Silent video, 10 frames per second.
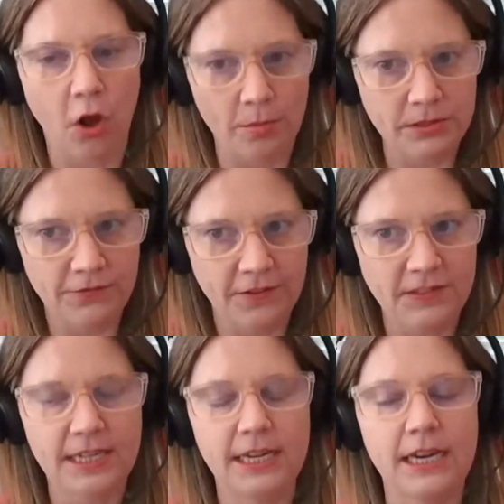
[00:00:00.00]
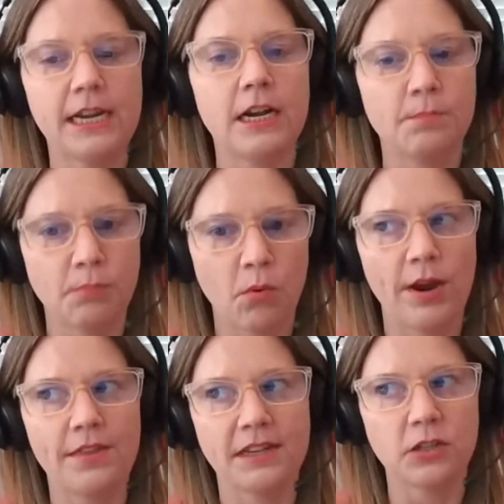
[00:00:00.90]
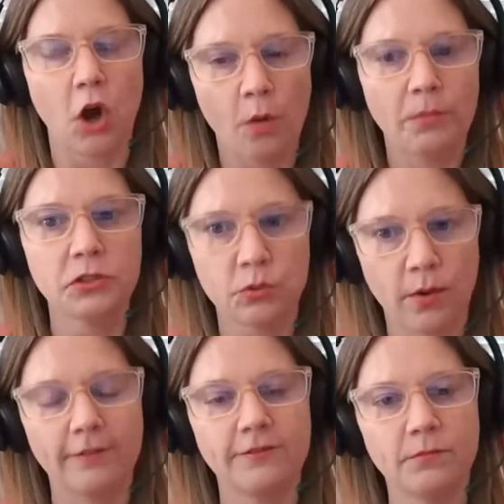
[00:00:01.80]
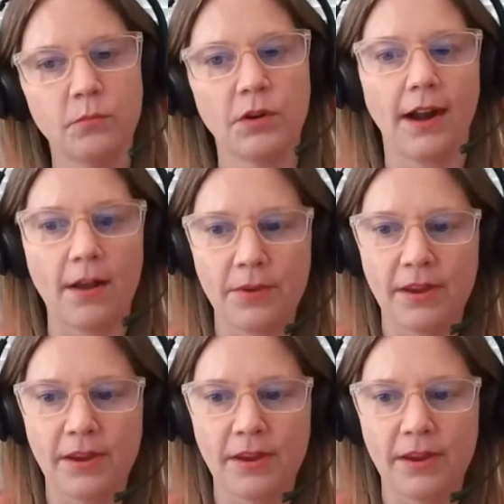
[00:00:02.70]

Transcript: almost 15 and a boy that's almost 12. We're ha- we